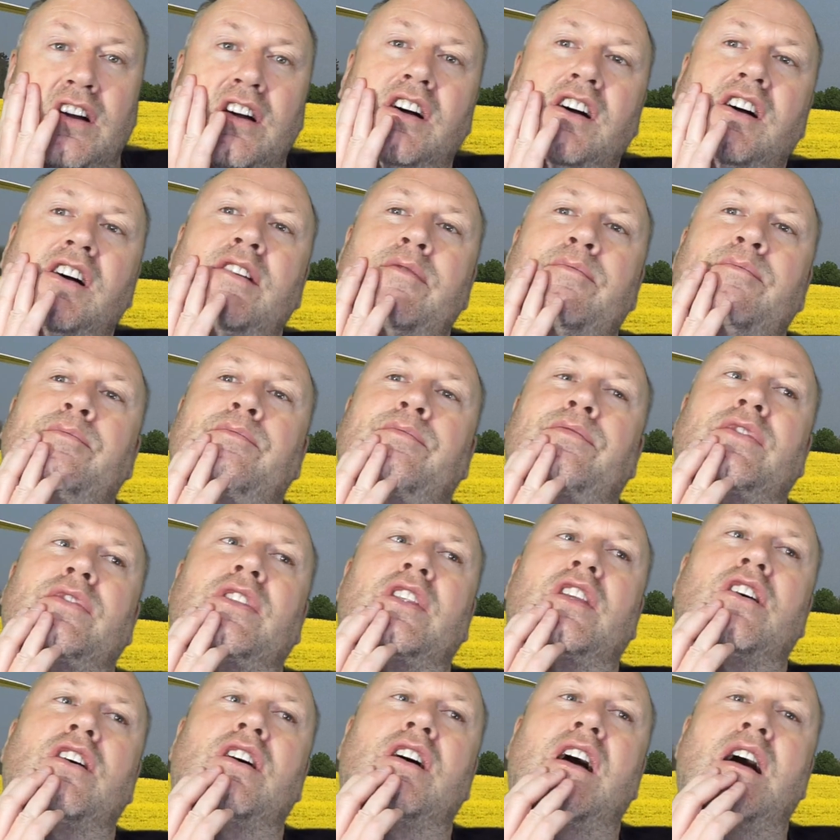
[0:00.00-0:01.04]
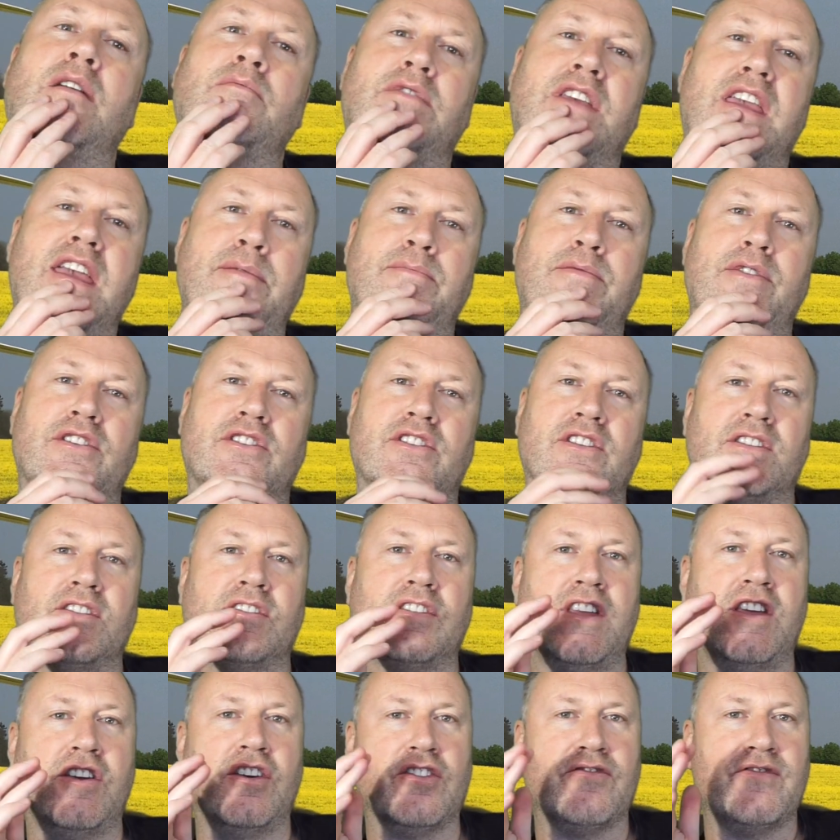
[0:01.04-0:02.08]
I'm kippered.
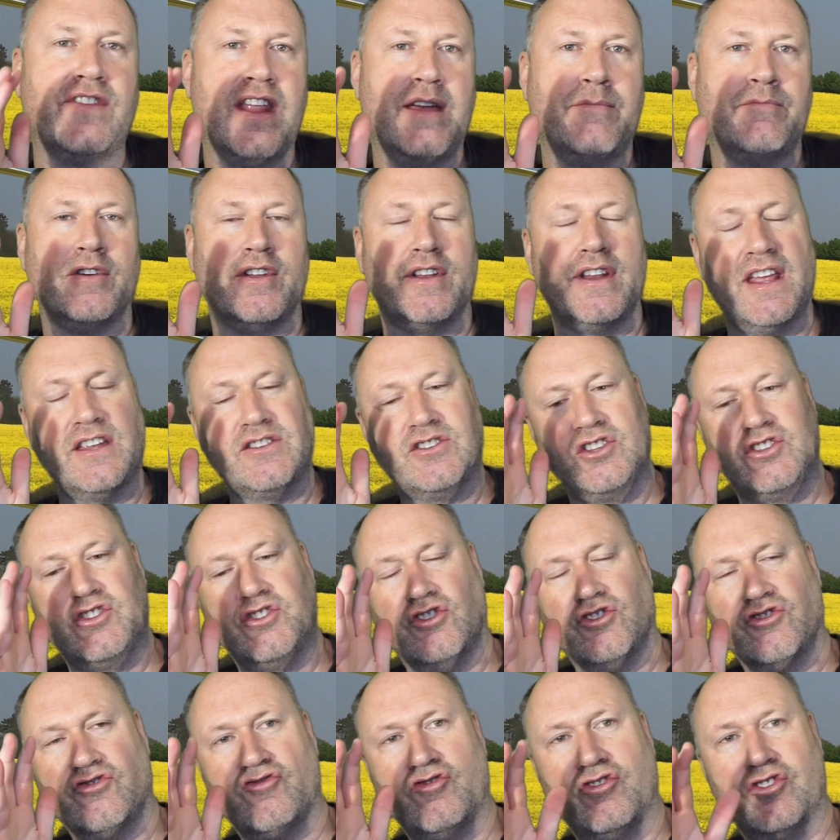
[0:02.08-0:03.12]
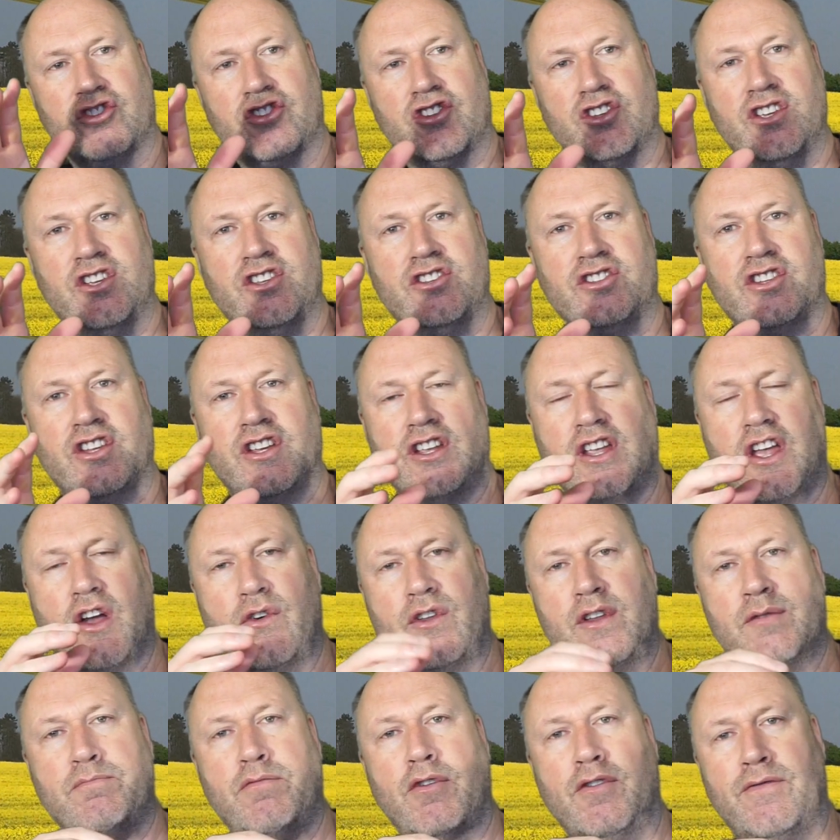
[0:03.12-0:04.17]
You've got to remember, next to tall structures and going
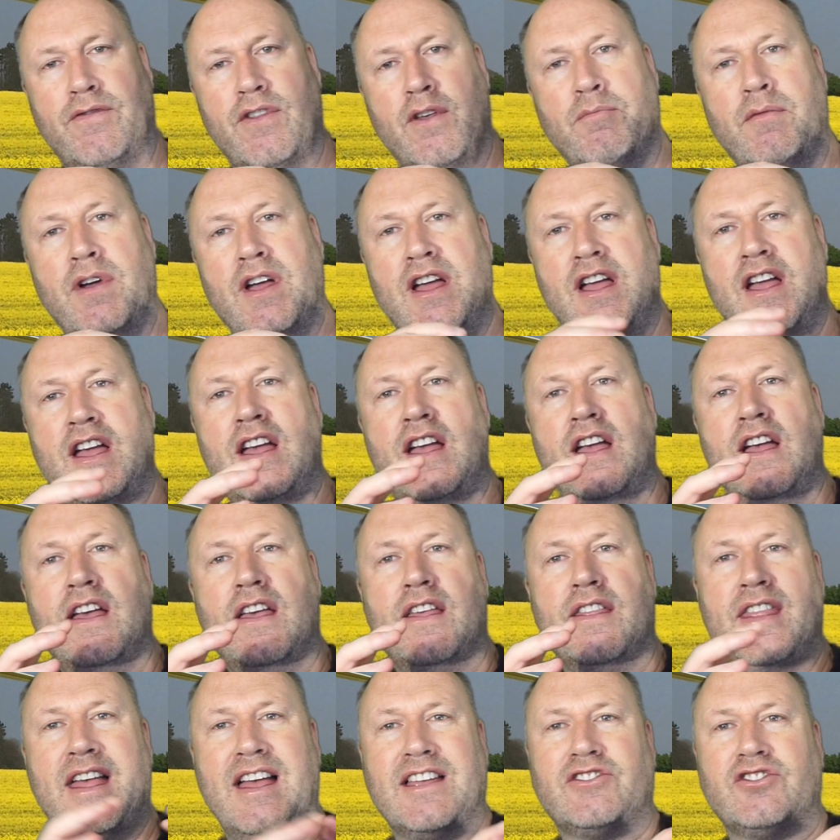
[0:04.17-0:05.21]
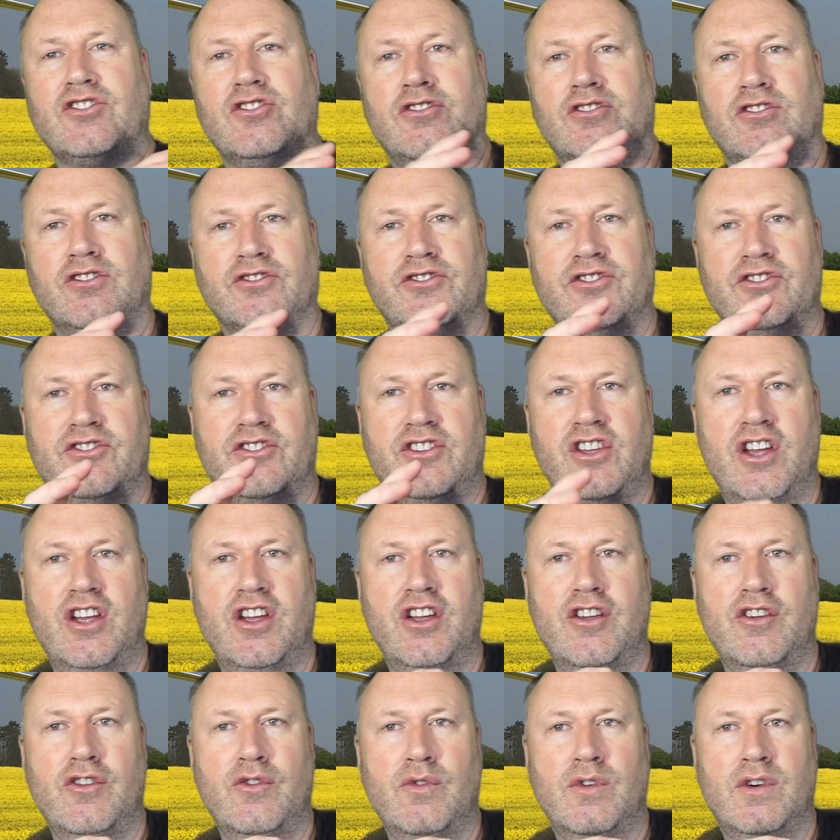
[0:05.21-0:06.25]
above them, that's all to
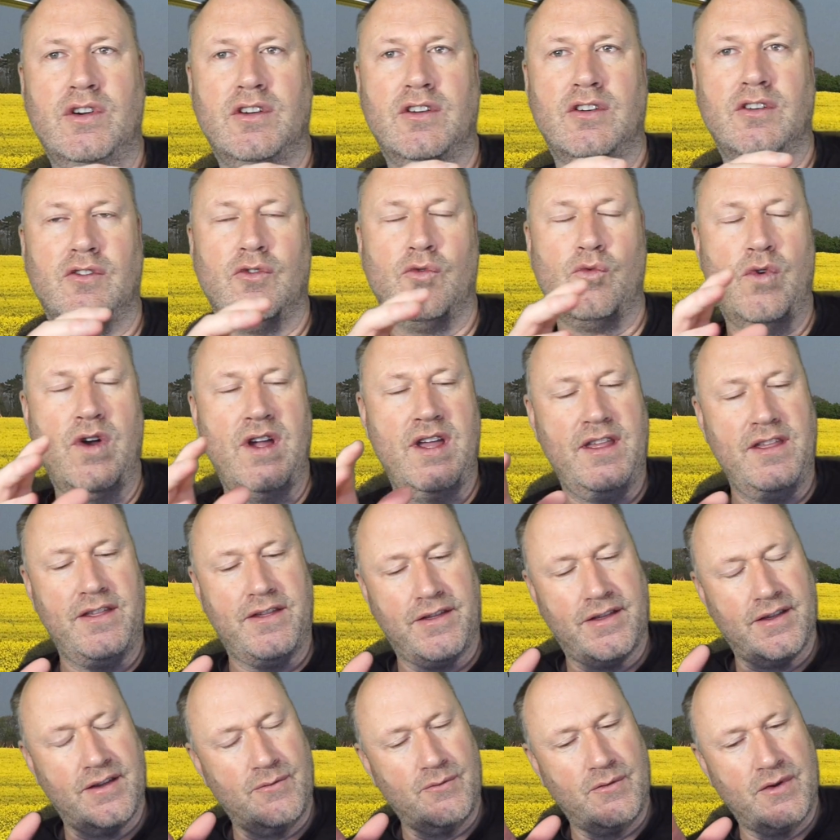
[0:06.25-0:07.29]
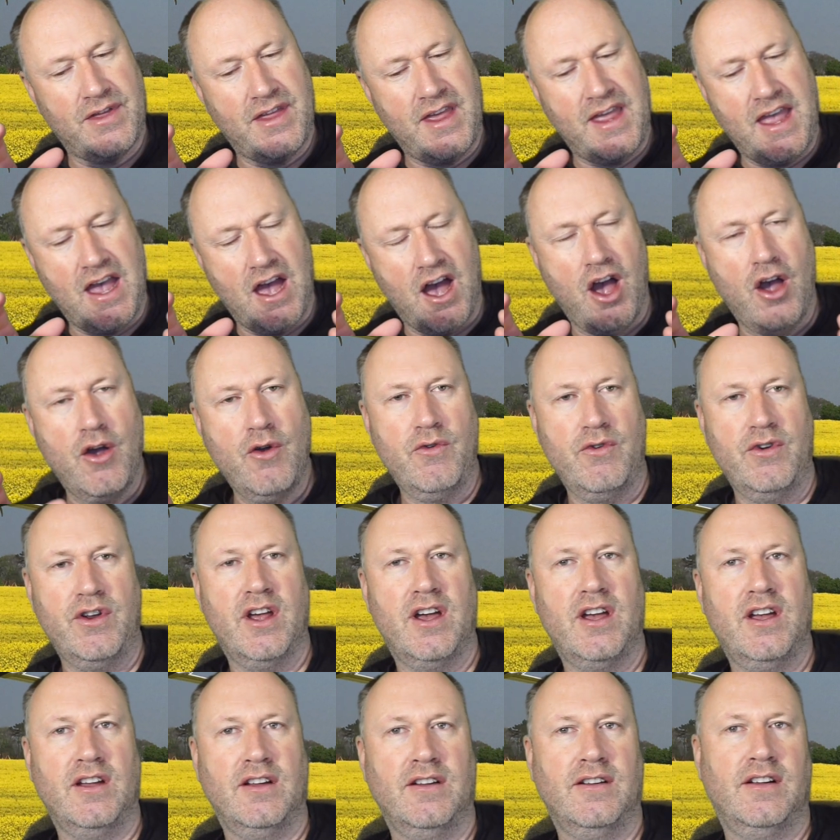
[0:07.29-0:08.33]
do with the
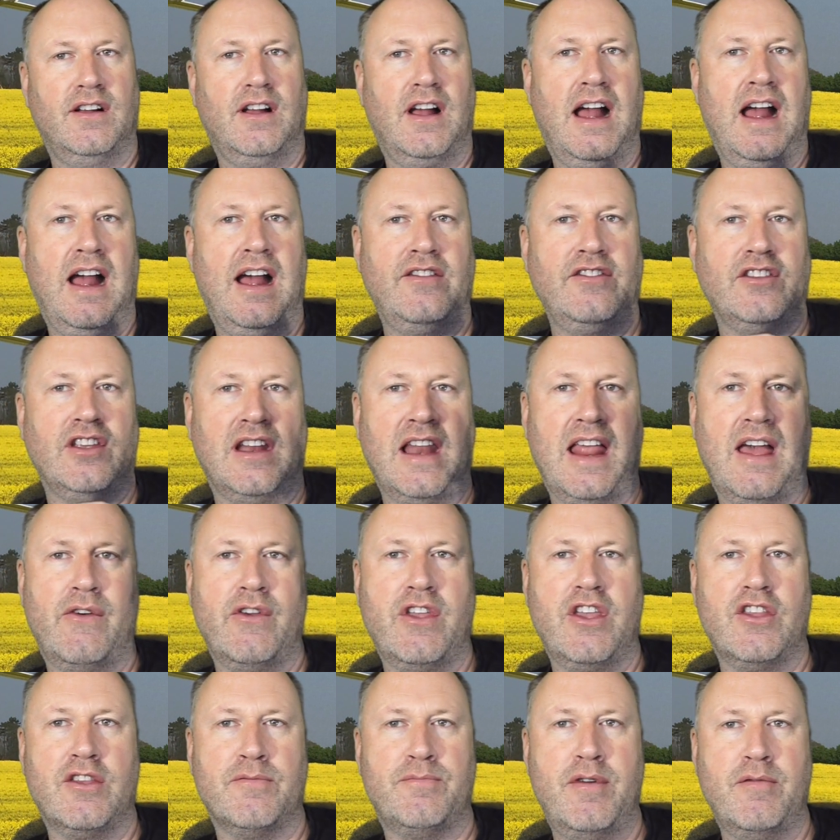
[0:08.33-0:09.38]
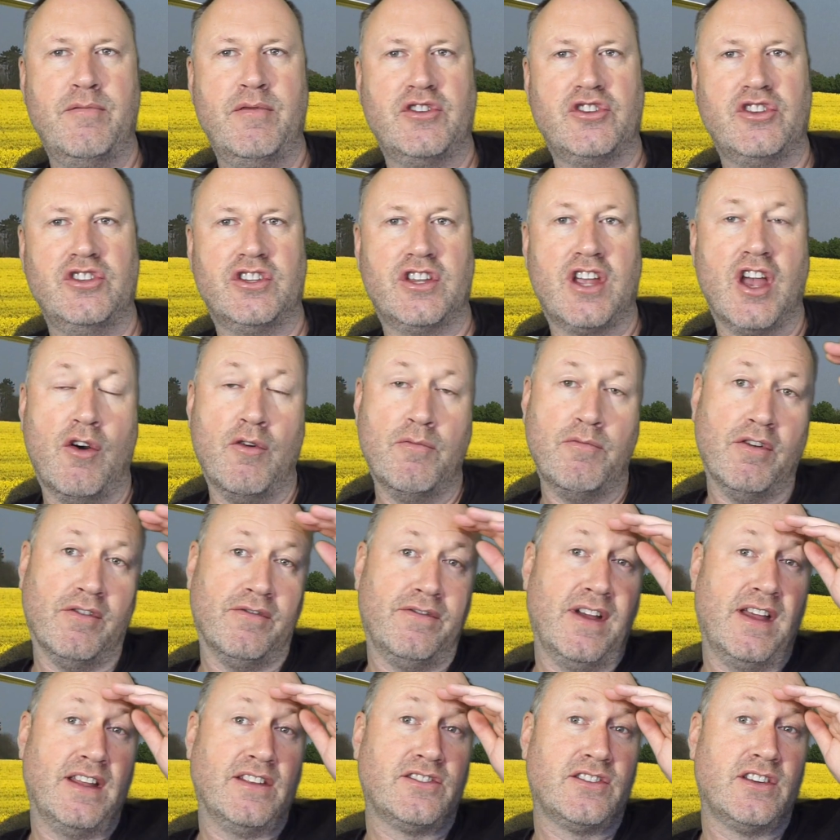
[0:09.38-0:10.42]
owner and allowing you the permission to go above
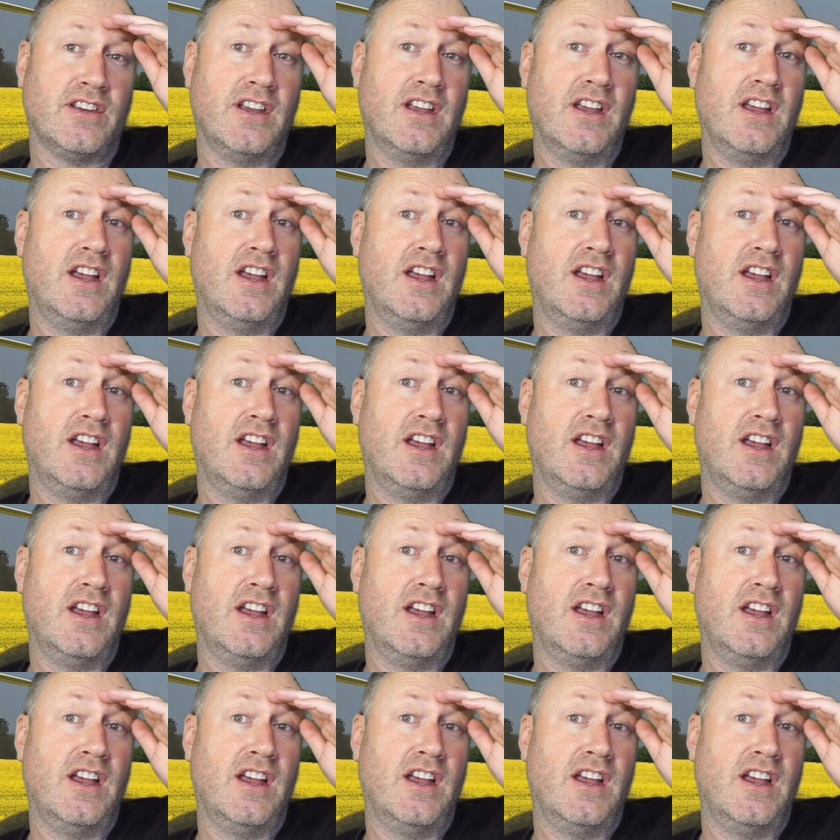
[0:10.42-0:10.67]
it.